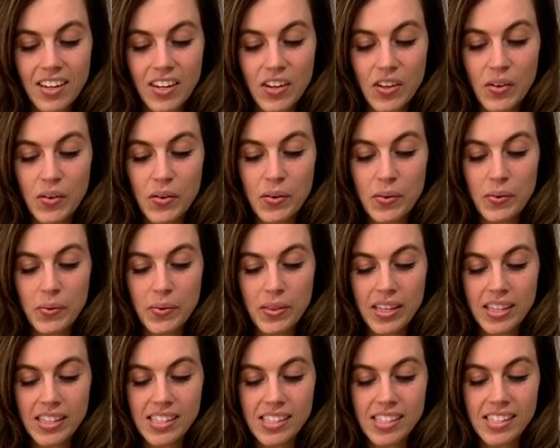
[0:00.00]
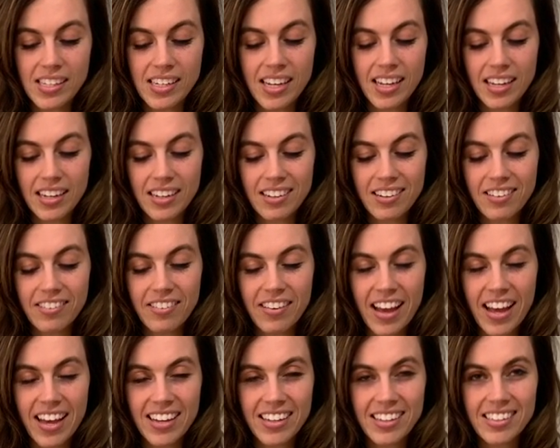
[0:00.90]
No, that's not
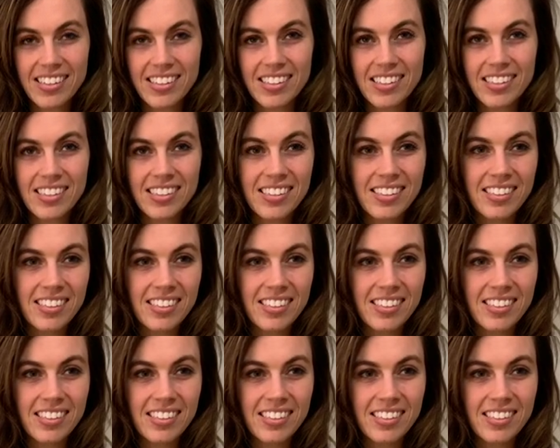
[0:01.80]
correct.